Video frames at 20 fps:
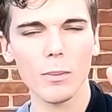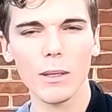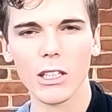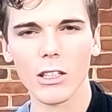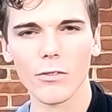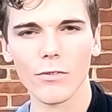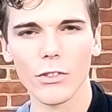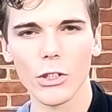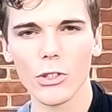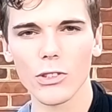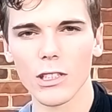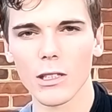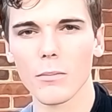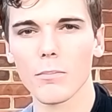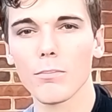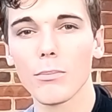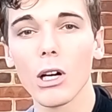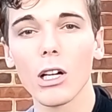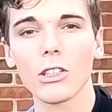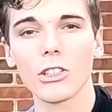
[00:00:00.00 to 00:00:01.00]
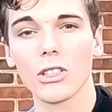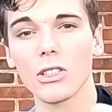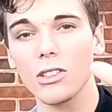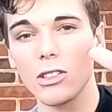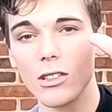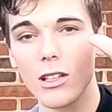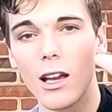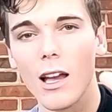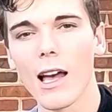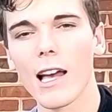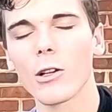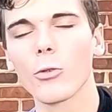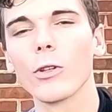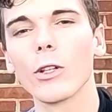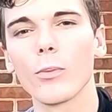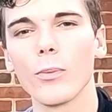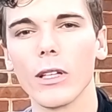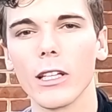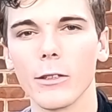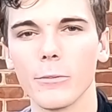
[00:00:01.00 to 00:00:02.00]
bit confusing, but just hang
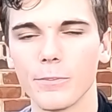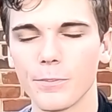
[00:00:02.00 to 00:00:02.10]
with me.